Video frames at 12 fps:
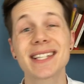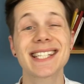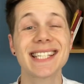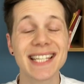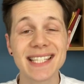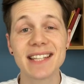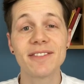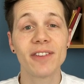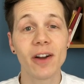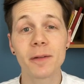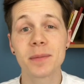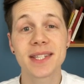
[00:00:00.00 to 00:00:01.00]

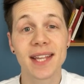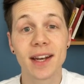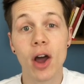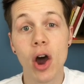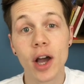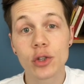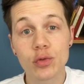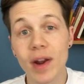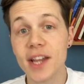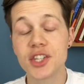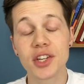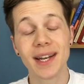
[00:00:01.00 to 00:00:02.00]
65%
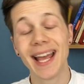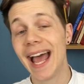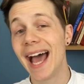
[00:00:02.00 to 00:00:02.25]
hydration